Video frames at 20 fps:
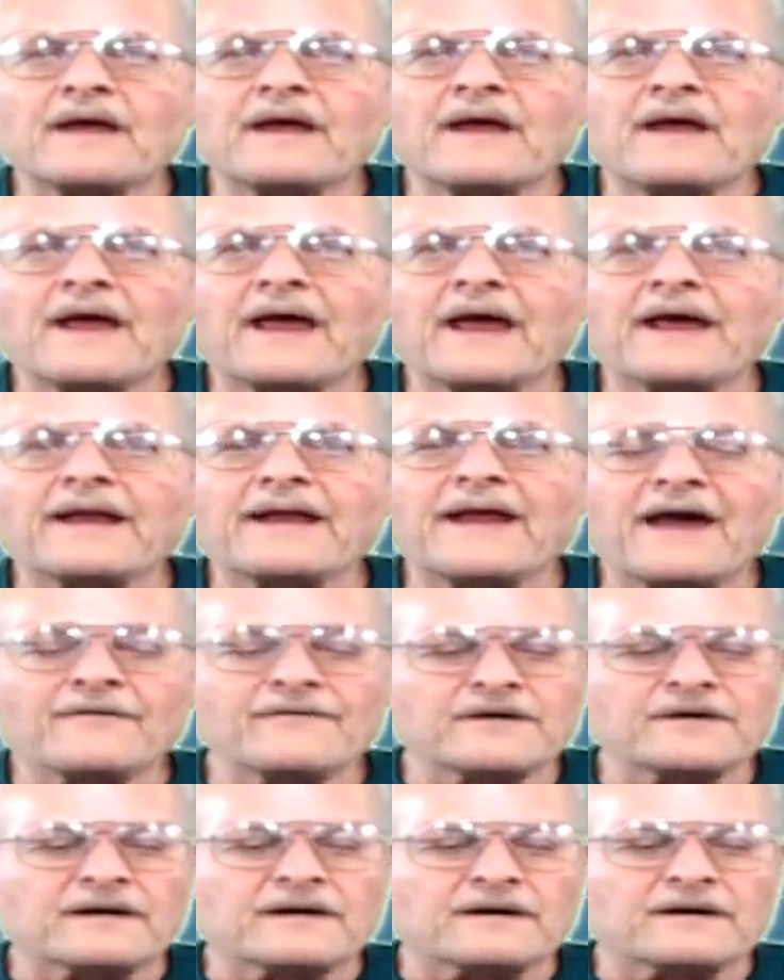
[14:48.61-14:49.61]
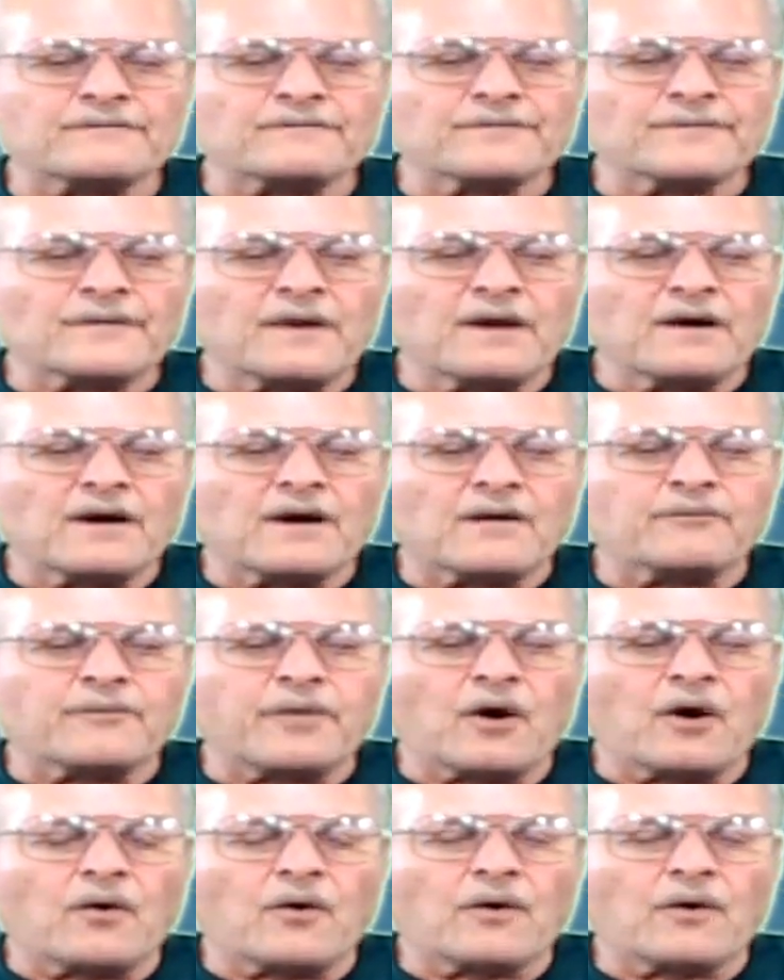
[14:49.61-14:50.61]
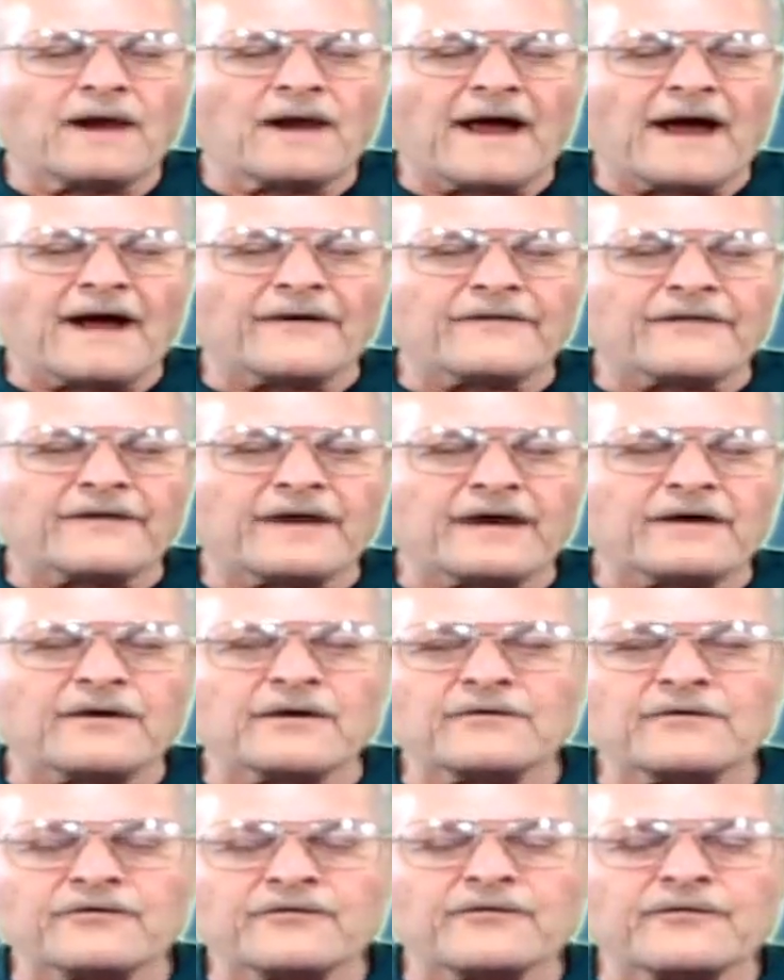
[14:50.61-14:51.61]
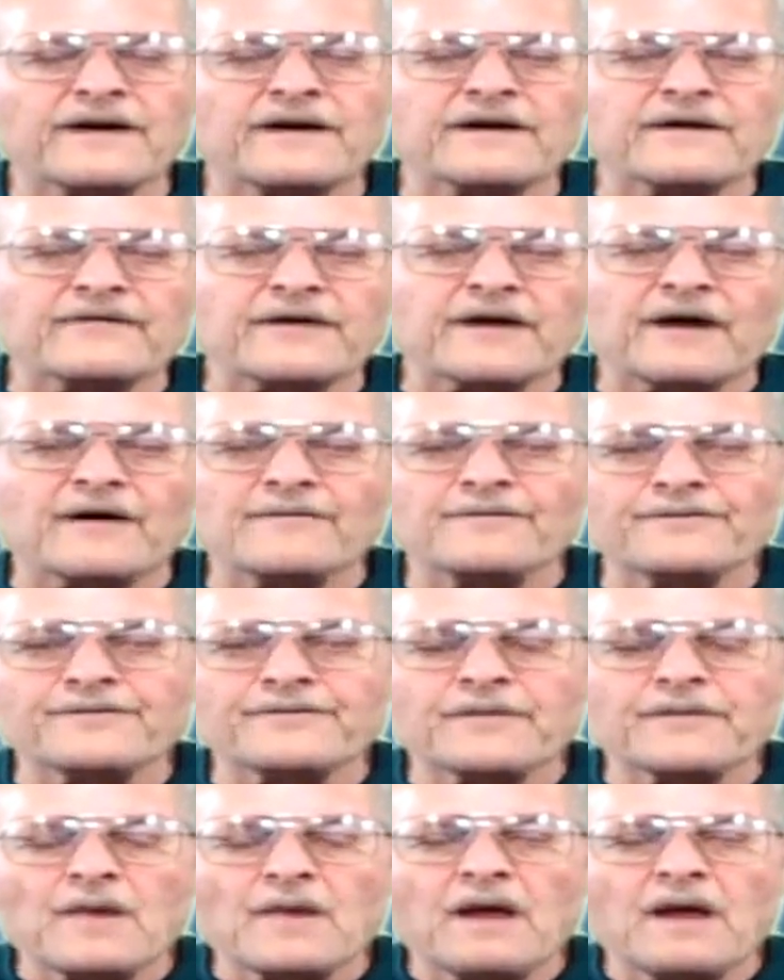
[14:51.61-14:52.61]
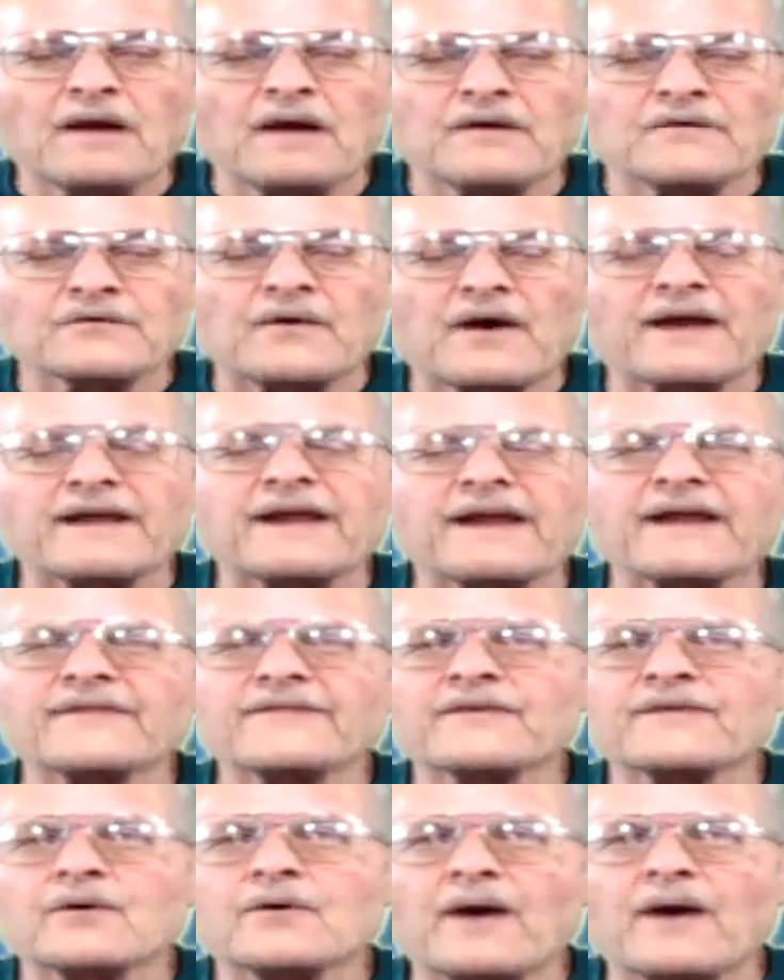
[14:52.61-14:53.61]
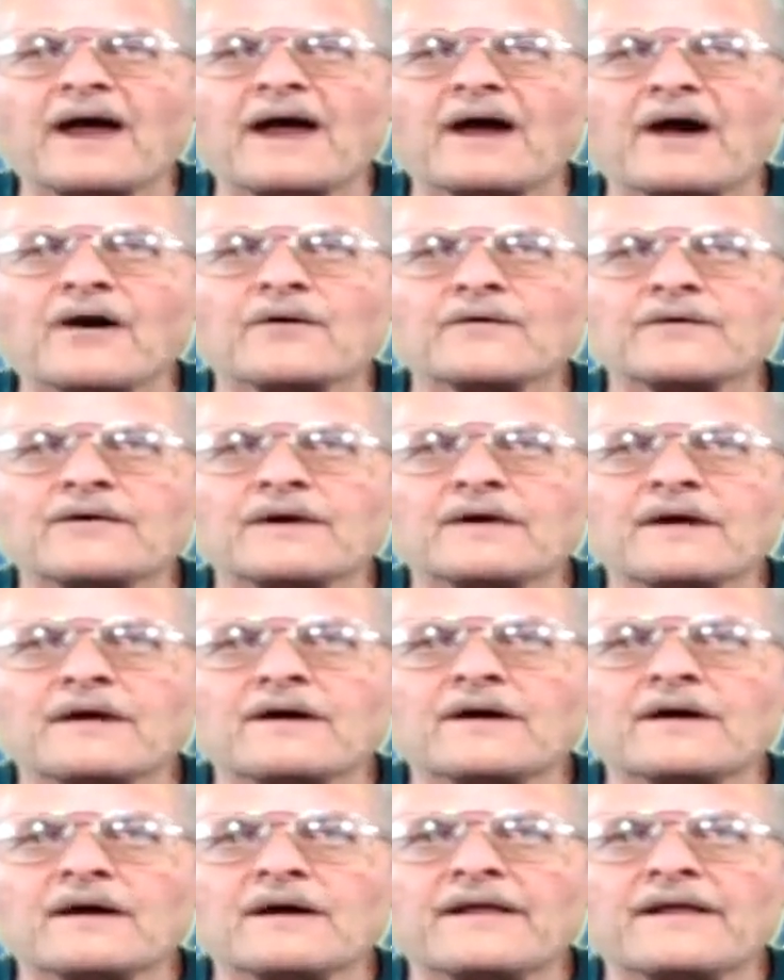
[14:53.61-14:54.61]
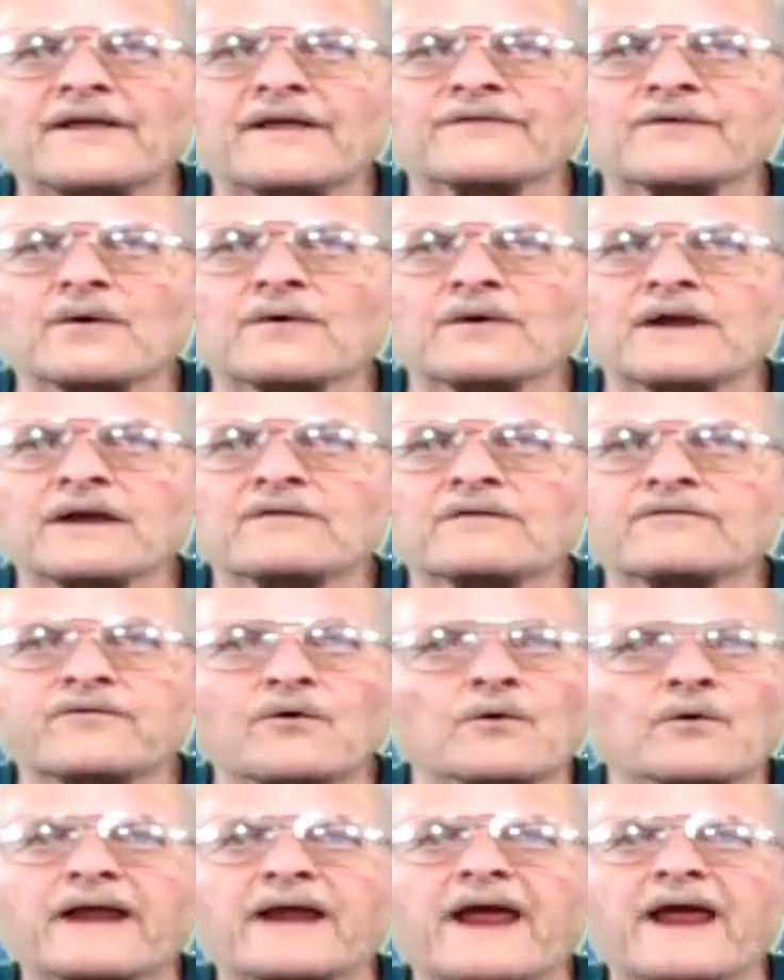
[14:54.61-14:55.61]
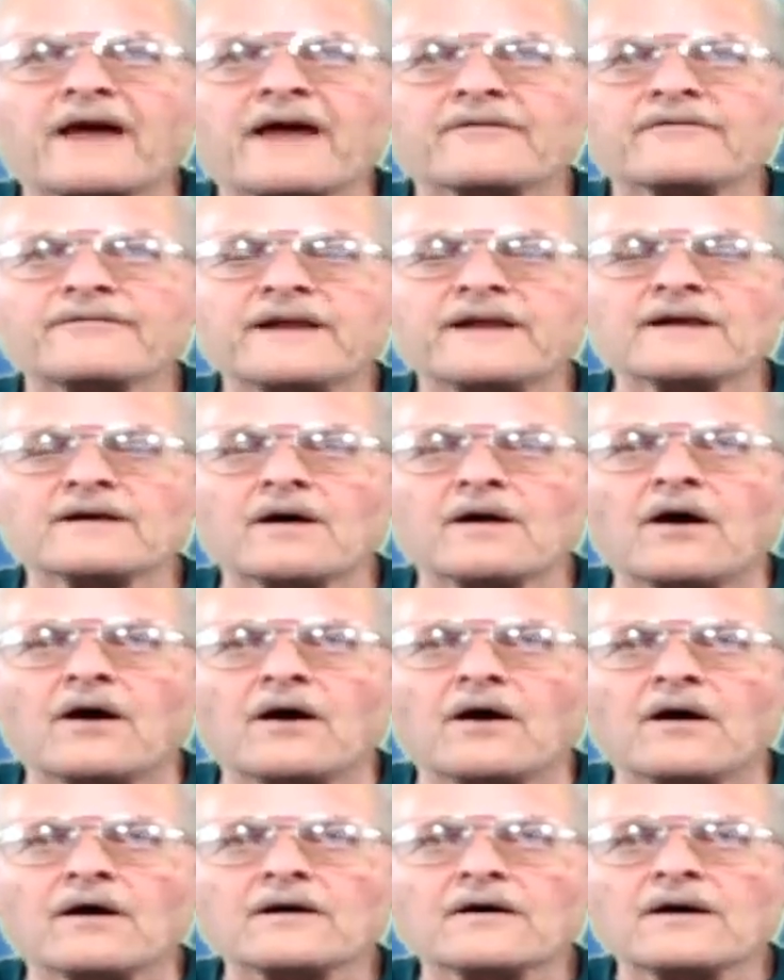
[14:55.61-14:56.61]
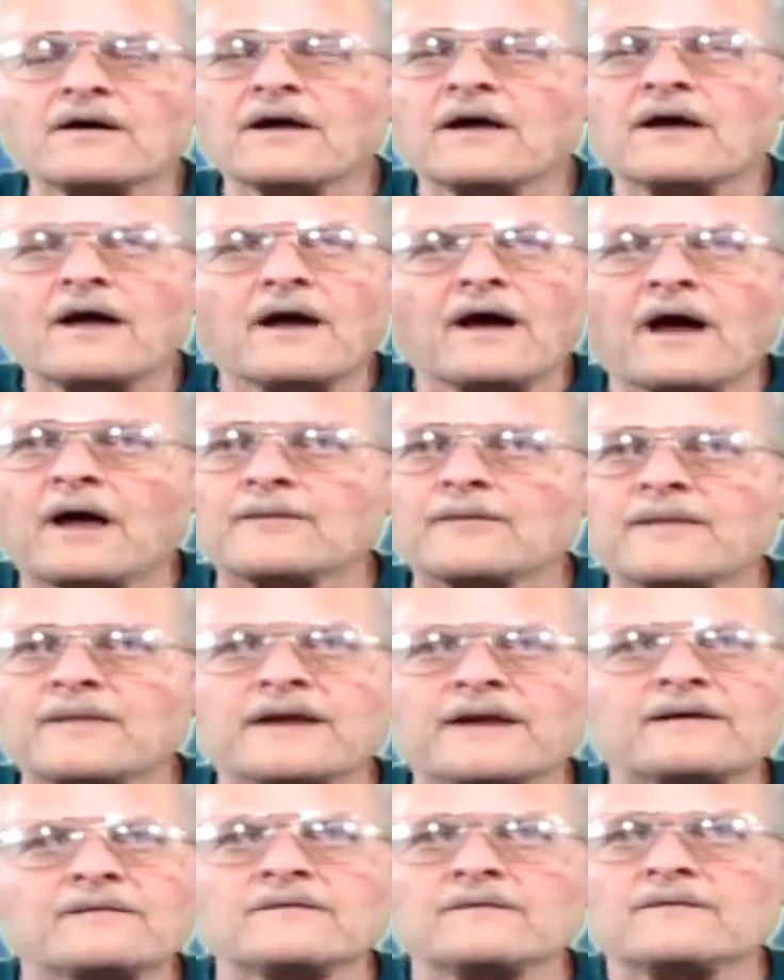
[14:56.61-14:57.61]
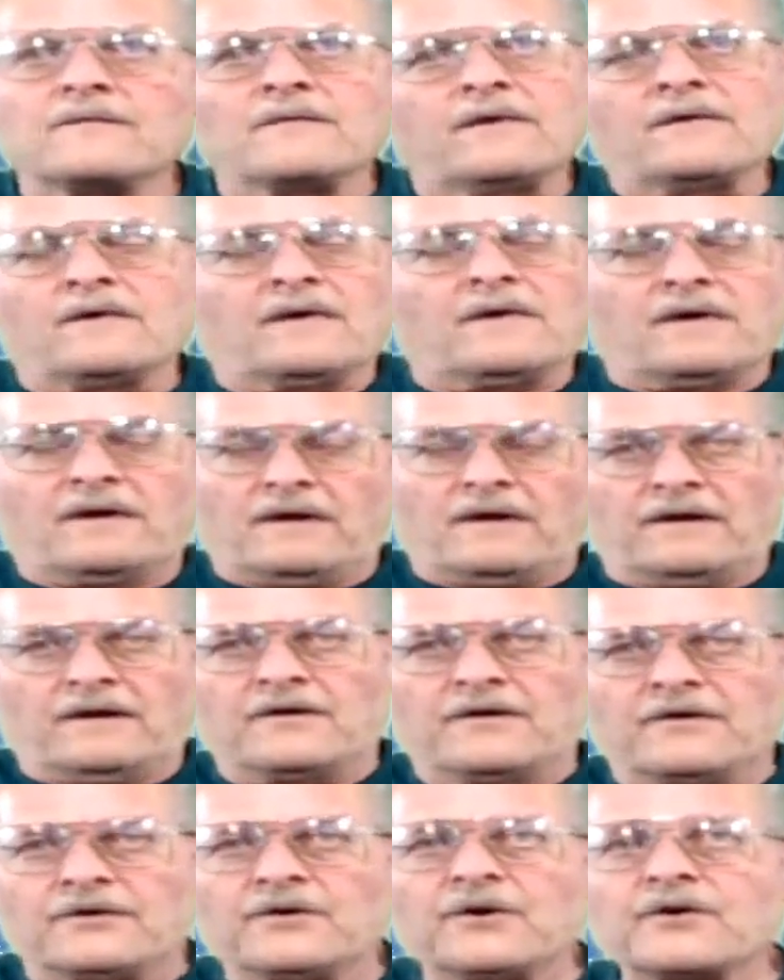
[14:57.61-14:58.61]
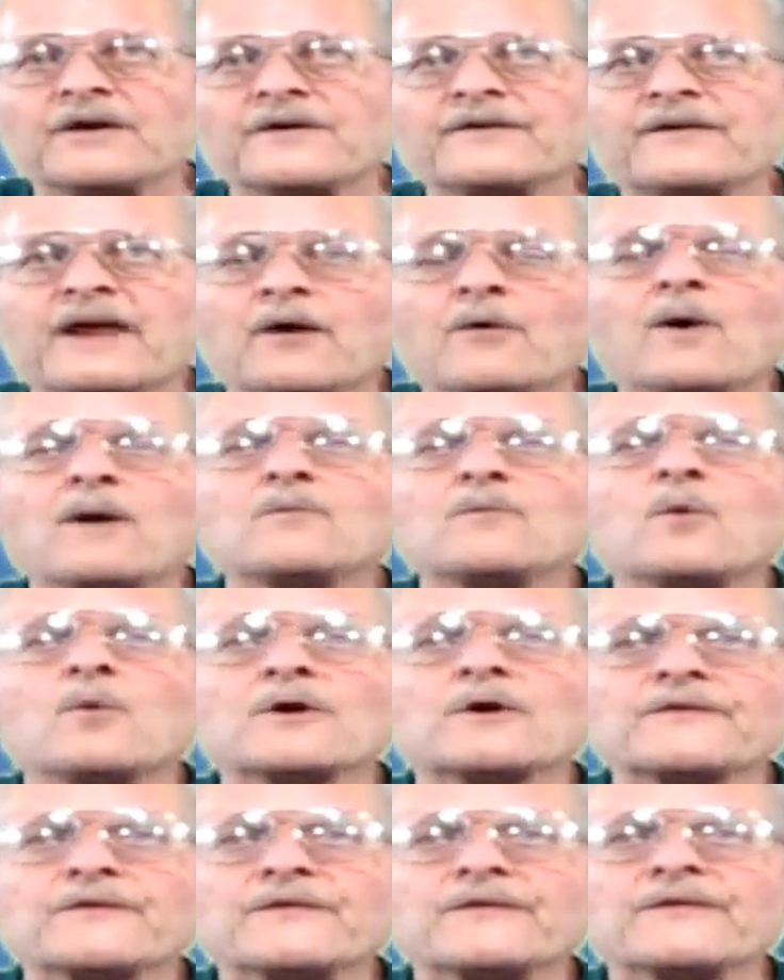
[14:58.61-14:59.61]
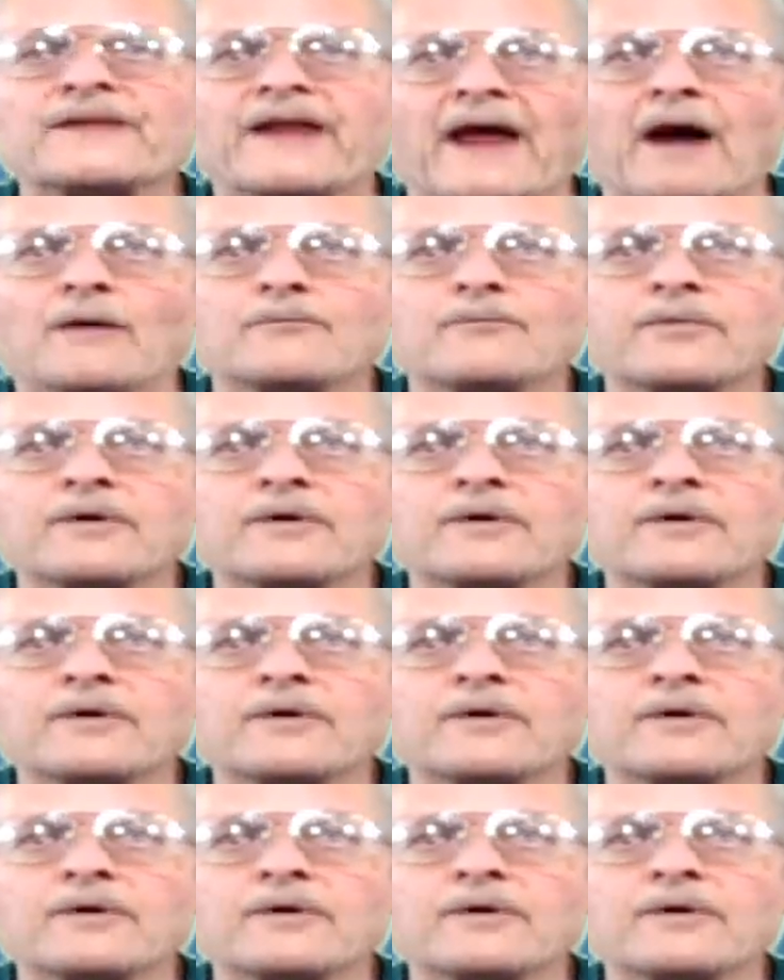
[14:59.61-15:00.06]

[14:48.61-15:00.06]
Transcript: And having a pole out there in front of you, trying to hit the ground, that's only 4.5 feet long, I mean, you're going to take one more step